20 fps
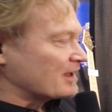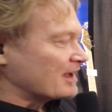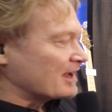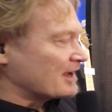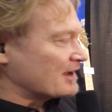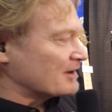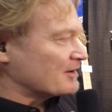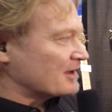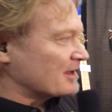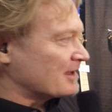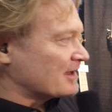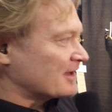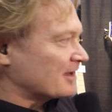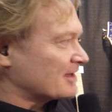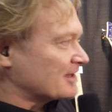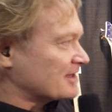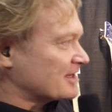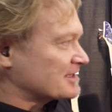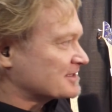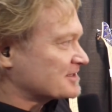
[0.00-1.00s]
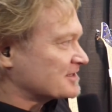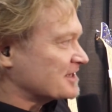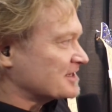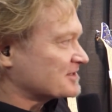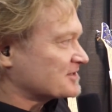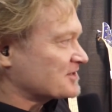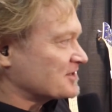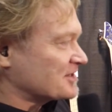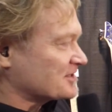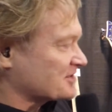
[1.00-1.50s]

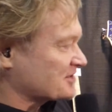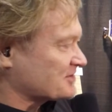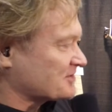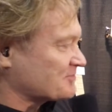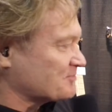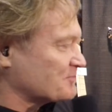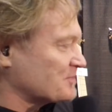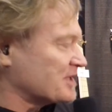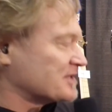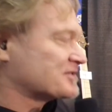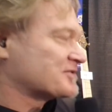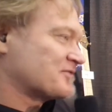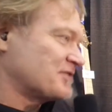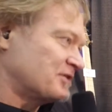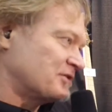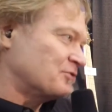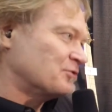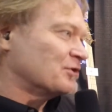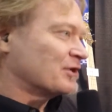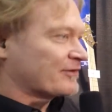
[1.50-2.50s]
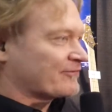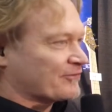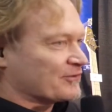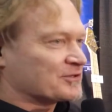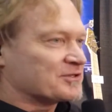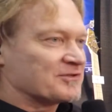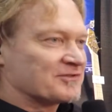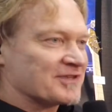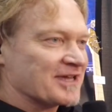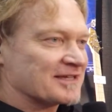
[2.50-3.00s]
It's the new look
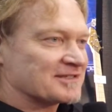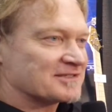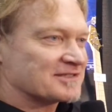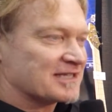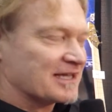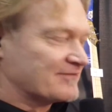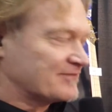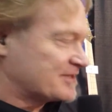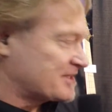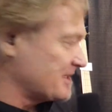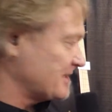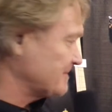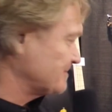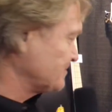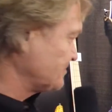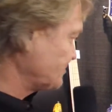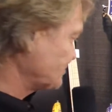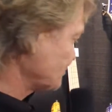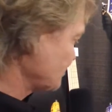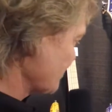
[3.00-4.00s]
for 2017.